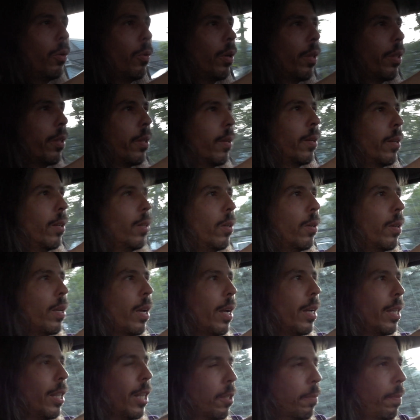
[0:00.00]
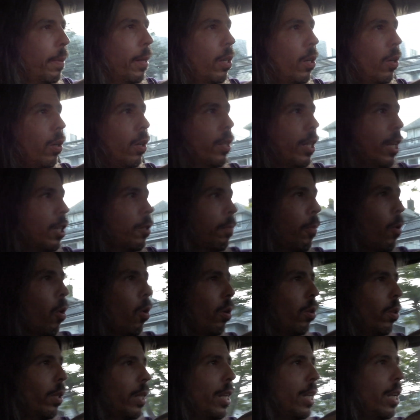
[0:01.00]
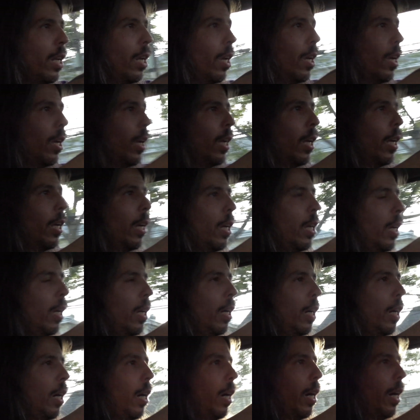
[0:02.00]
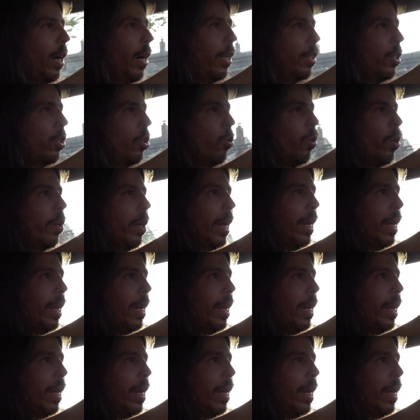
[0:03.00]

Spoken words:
with, okay? And that's partly due to